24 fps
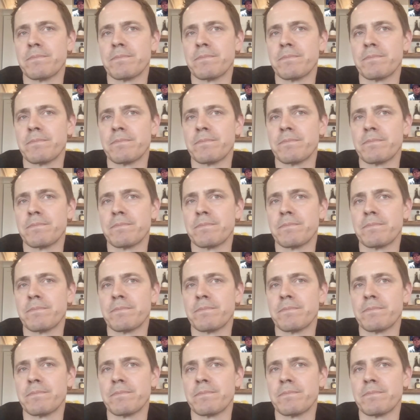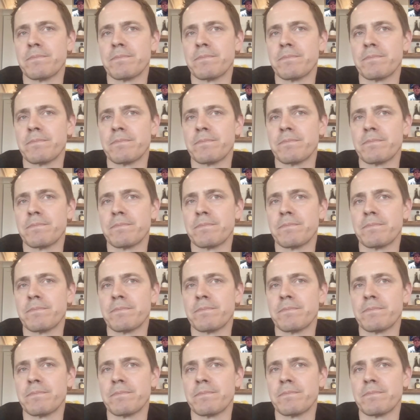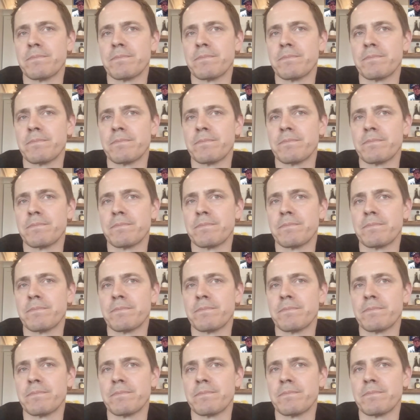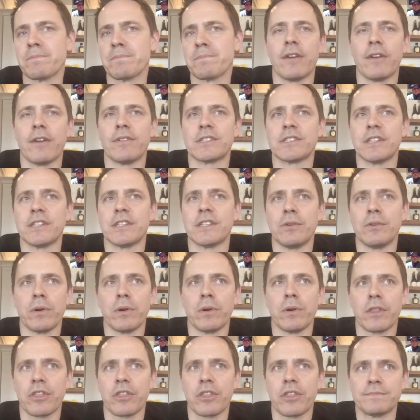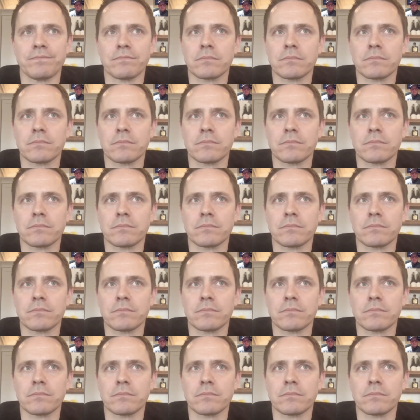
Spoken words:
you've already alluded to it, but we're in an era obviously with